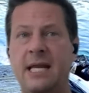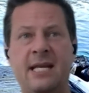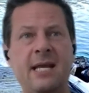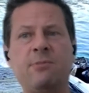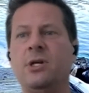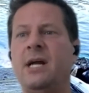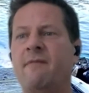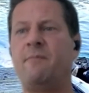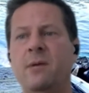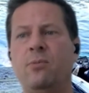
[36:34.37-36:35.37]
Teams should
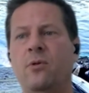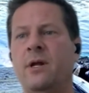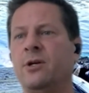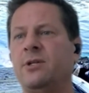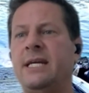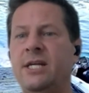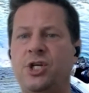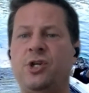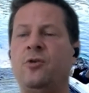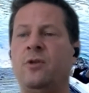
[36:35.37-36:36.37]
have people that are
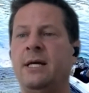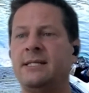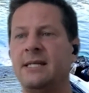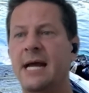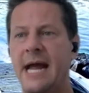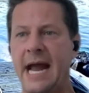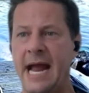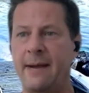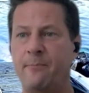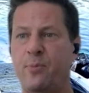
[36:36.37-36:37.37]
teaching you this
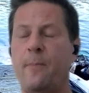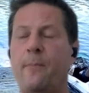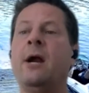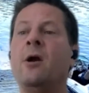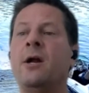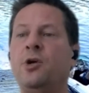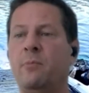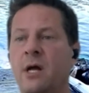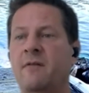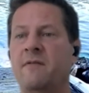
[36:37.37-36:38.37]
and preparing you
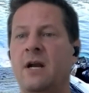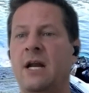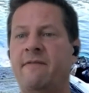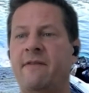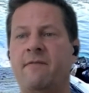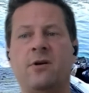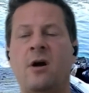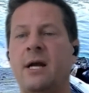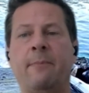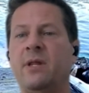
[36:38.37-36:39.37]
better for life after
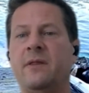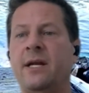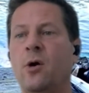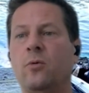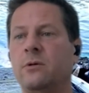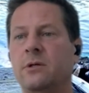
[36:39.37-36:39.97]
hockey, but they don't.